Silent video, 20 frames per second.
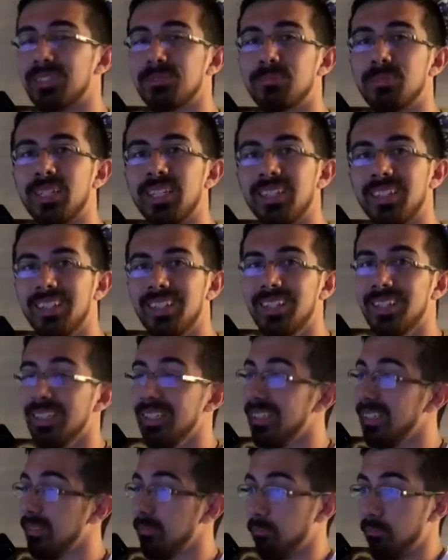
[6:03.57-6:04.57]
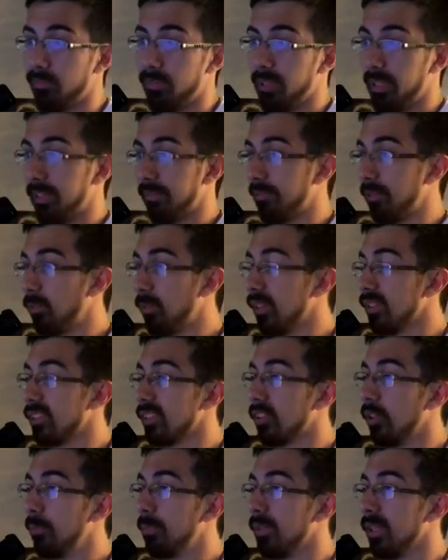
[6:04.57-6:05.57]
But if he wants to
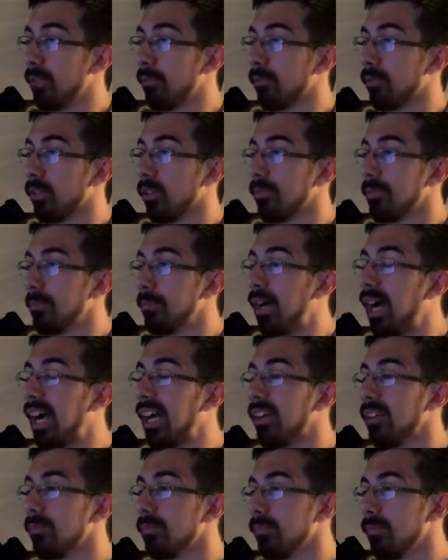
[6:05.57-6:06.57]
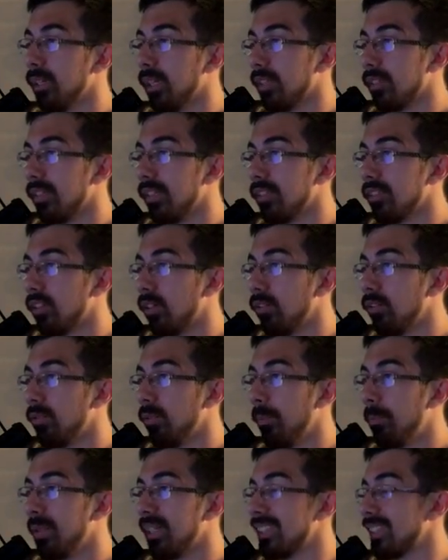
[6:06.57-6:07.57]
go play for Urban Meyer and, and go to a
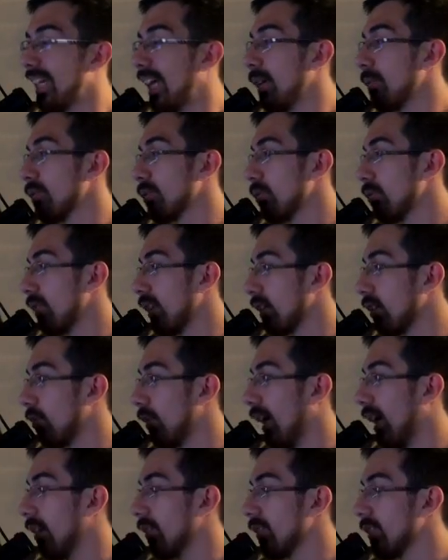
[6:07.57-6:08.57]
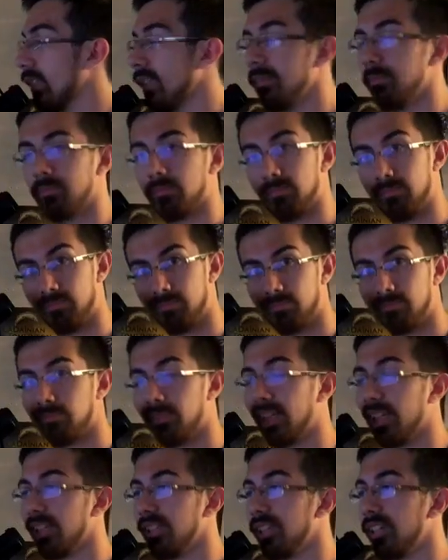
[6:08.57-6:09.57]
big time school like Ohio State,
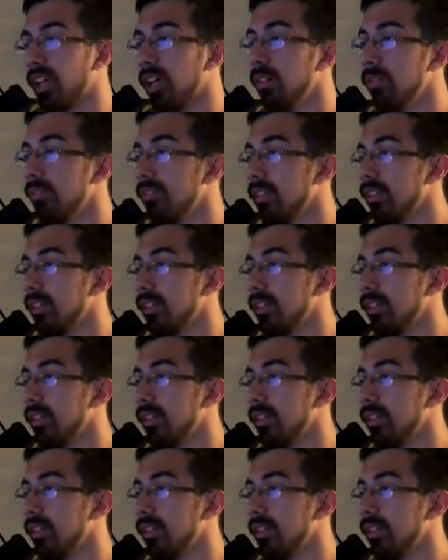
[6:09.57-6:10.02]
there you go.